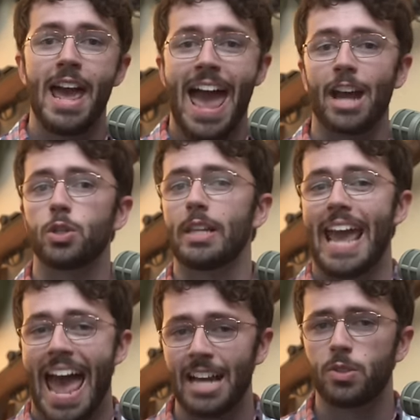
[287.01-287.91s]
actually
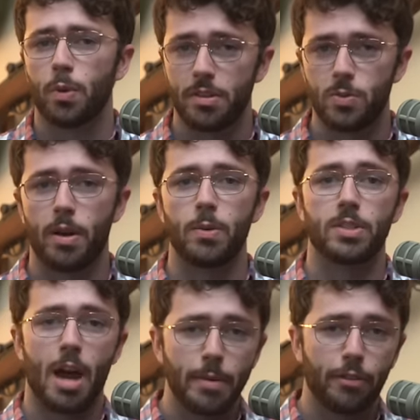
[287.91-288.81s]
asked where this money
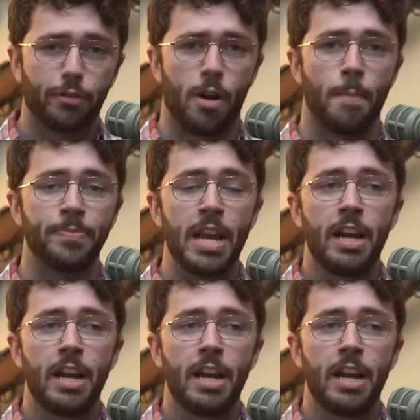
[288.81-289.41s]
was coming from,